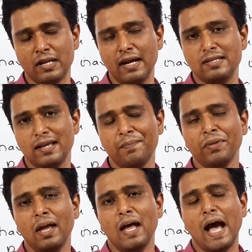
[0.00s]
Let's say
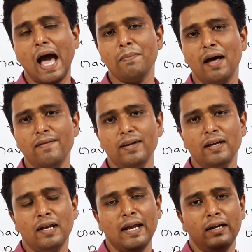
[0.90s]
I'm having
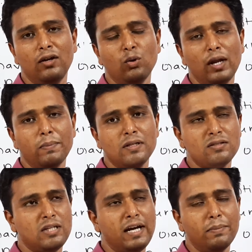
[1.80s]
like two tables,
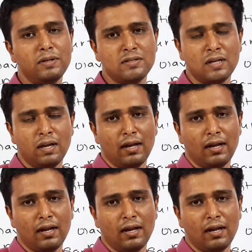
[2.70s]
three tables.